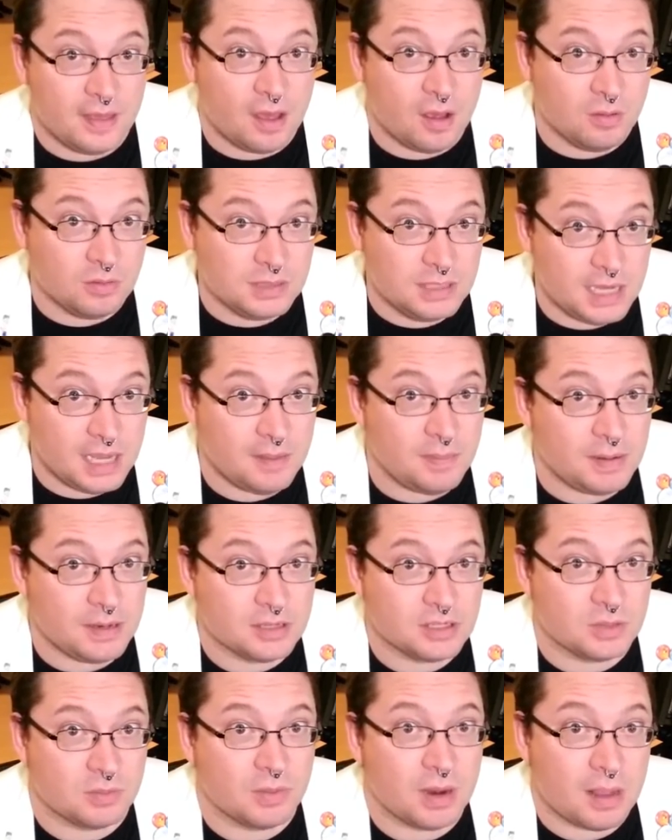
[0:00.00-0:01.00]
they go deep
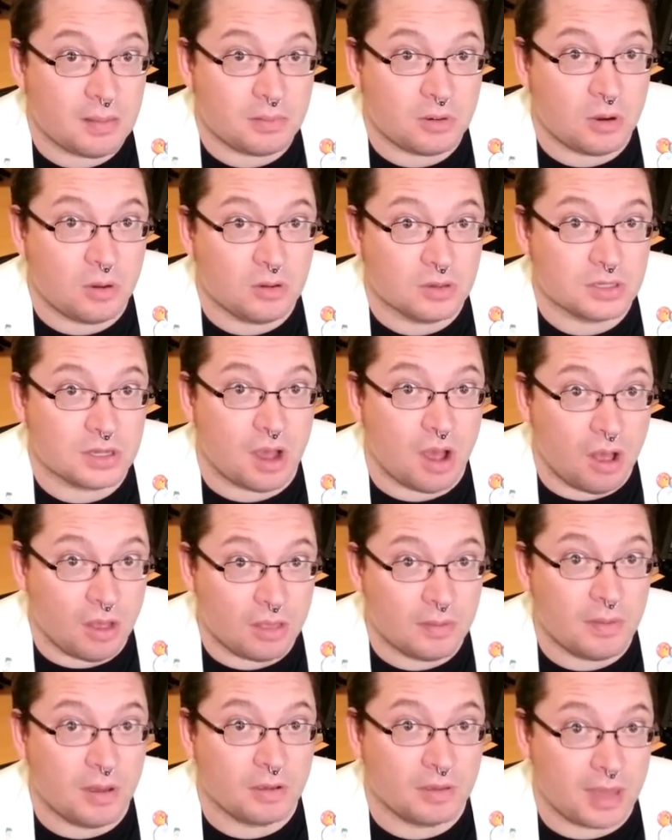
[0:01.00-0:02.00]
into some rabbit holes
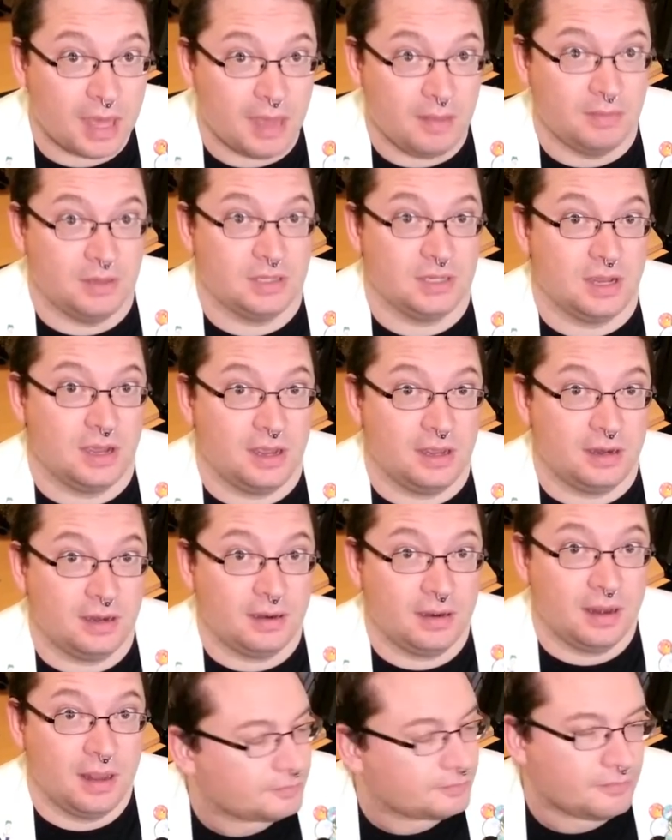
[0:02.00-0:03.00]
all about game
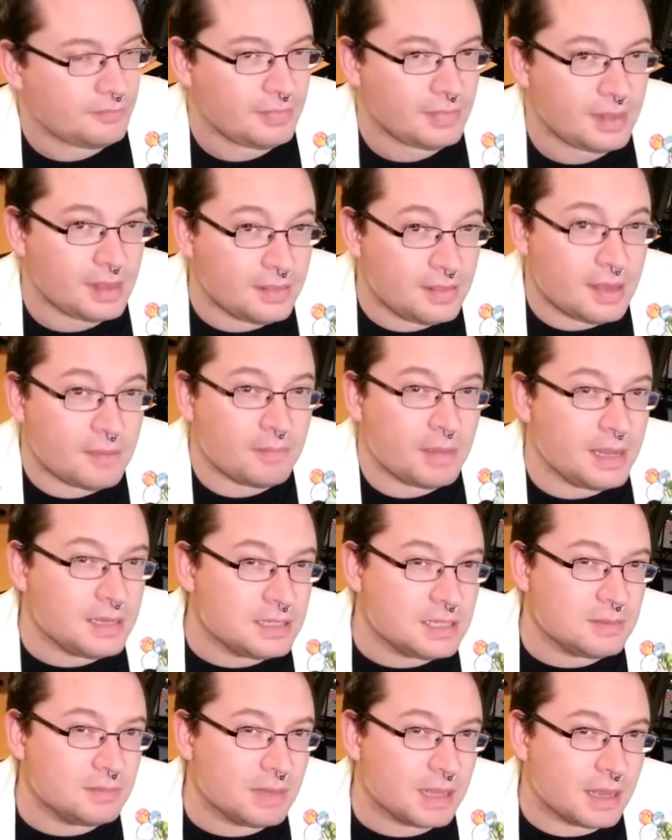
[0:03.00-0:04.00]
design. That
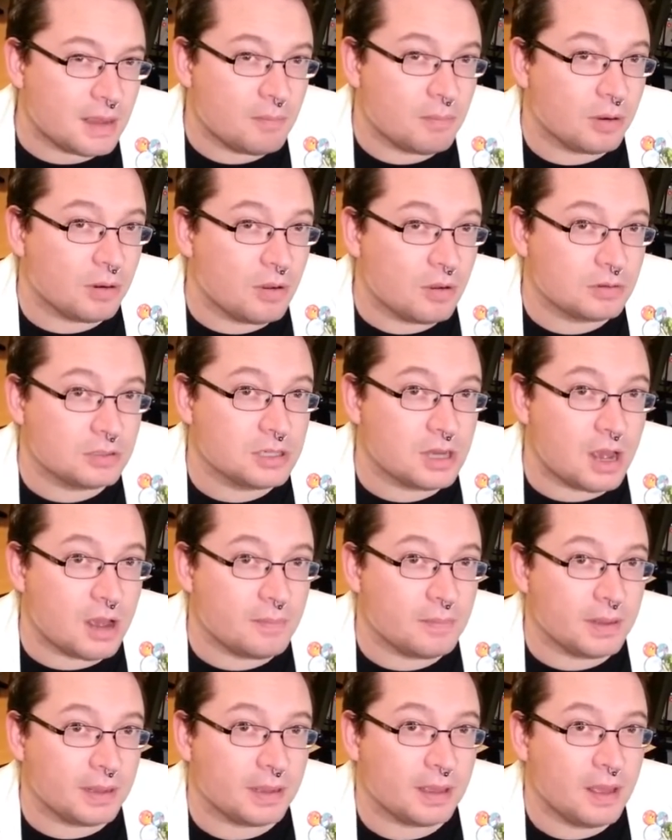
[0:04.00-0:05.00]
might seem like a baroque
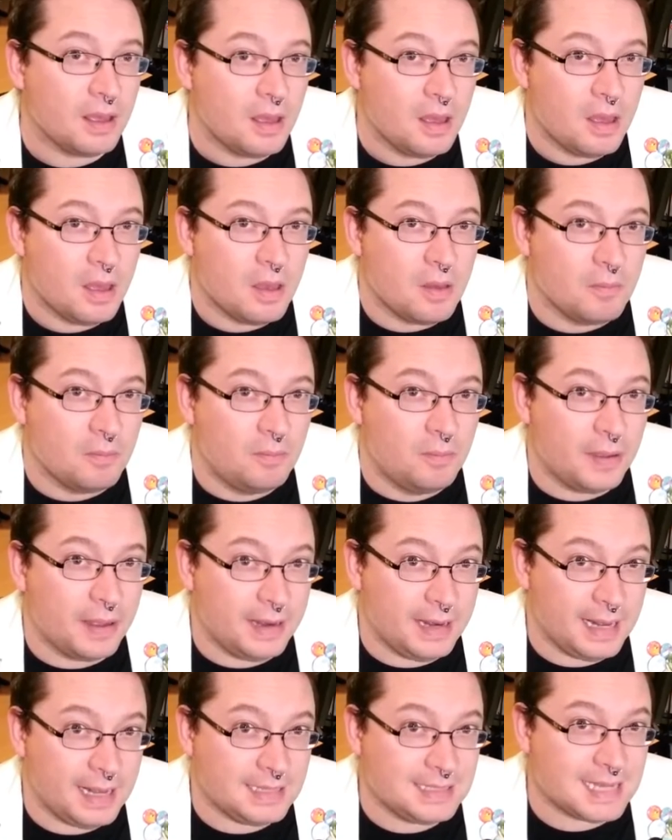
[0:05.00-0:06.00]
topic,
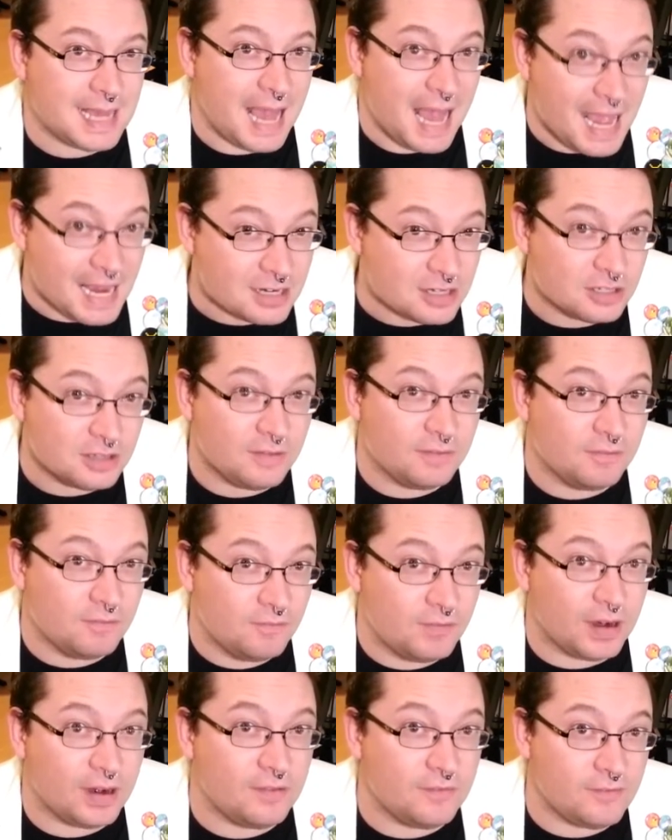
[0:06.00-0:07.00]
but it's actually
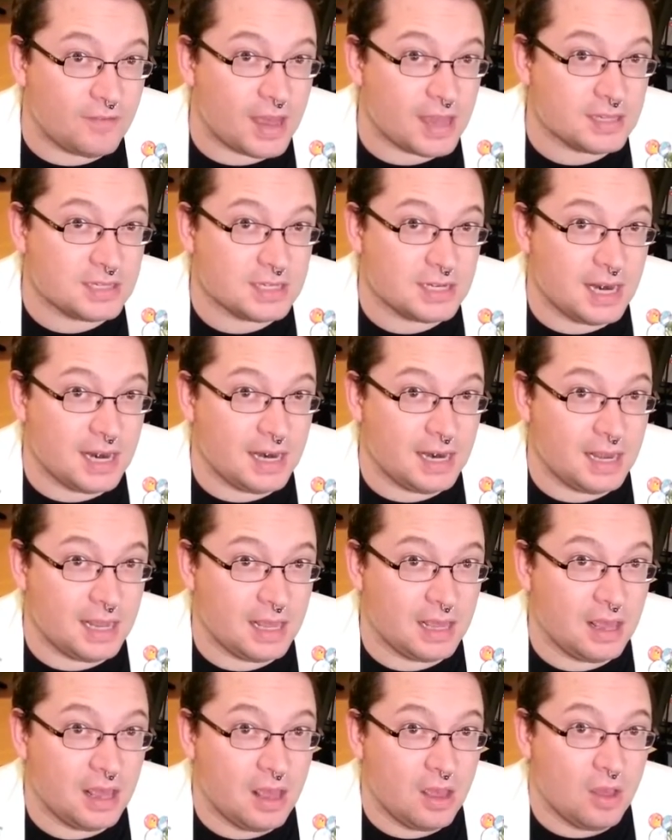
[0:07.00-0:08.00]
very
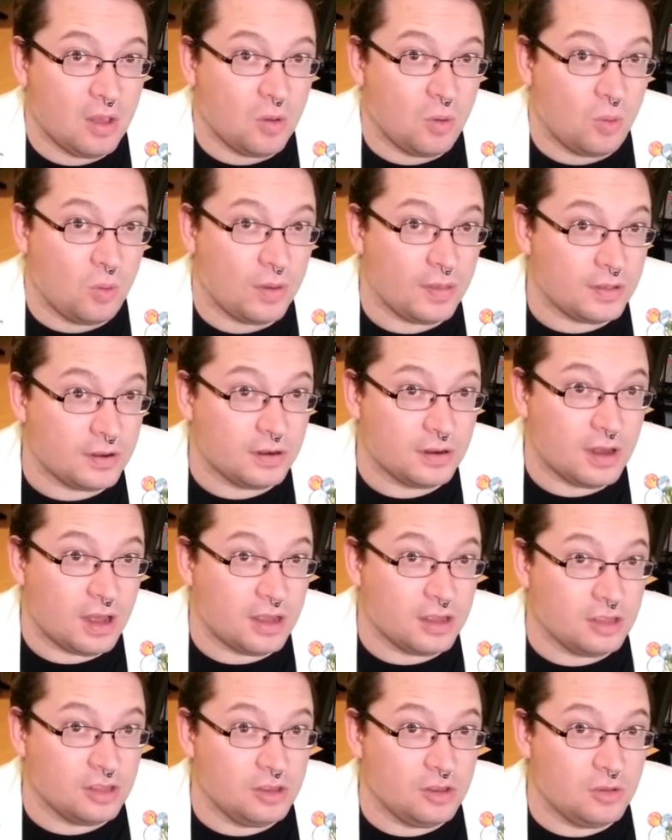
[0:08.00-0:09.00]
fascinating whether or
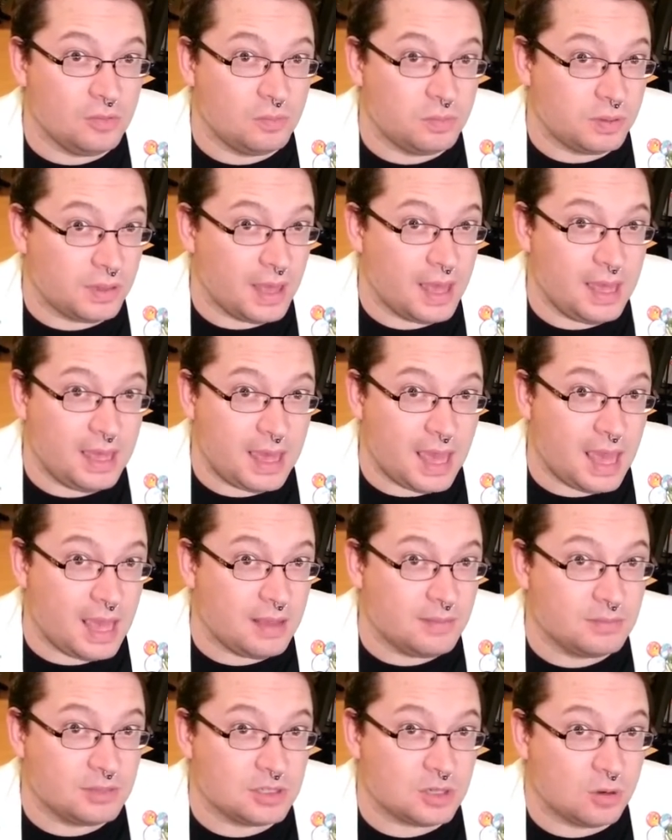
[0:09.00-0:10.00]
not you play
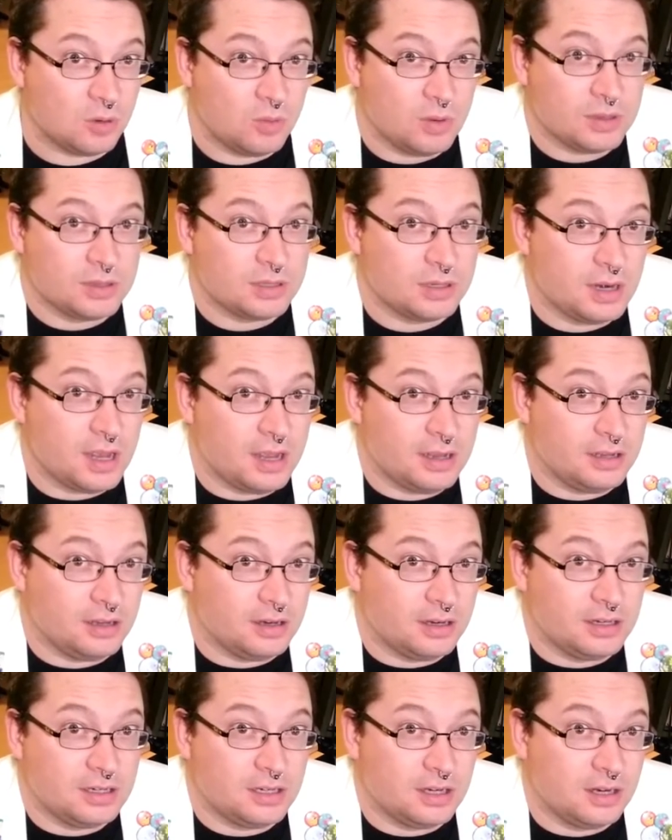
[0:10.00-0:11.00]
games or whether or not
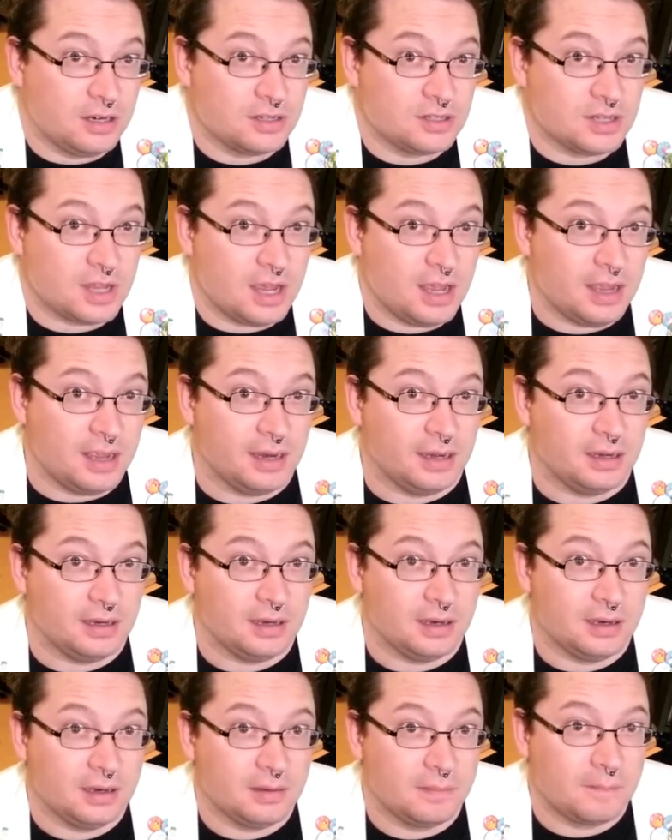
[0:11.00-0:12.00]
you're into
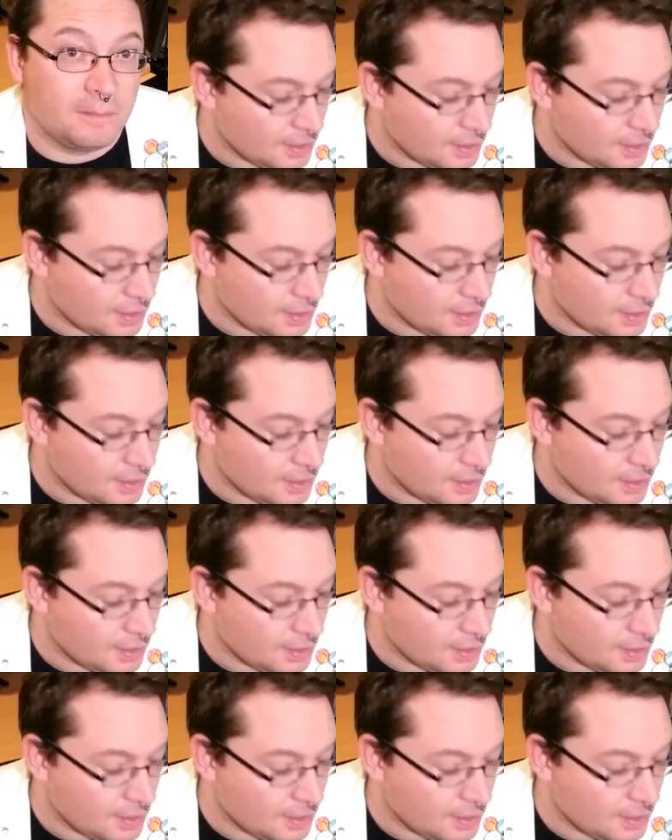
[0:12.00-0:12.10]
design.